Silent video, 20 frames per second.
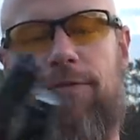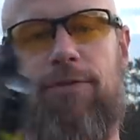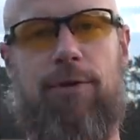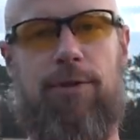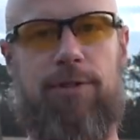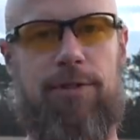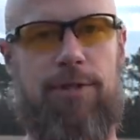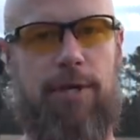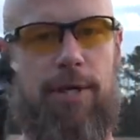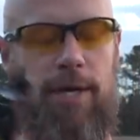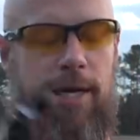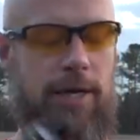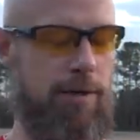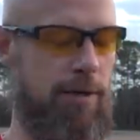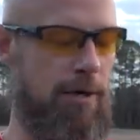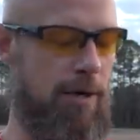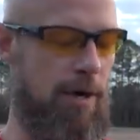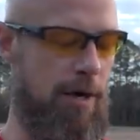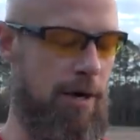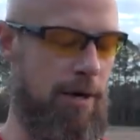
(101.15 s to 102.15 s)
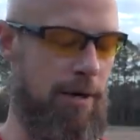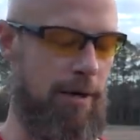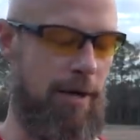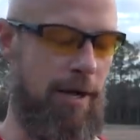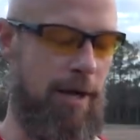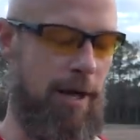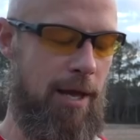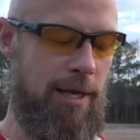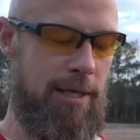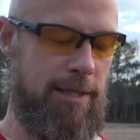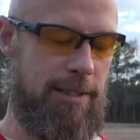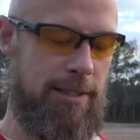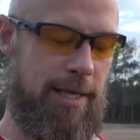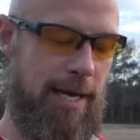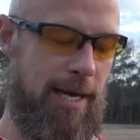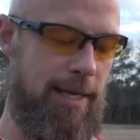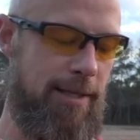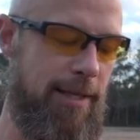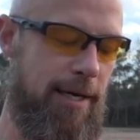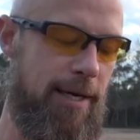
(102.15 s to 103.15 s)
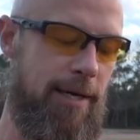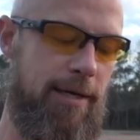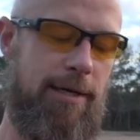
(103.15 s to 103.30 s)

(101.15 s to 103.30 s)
So it's a long slide there.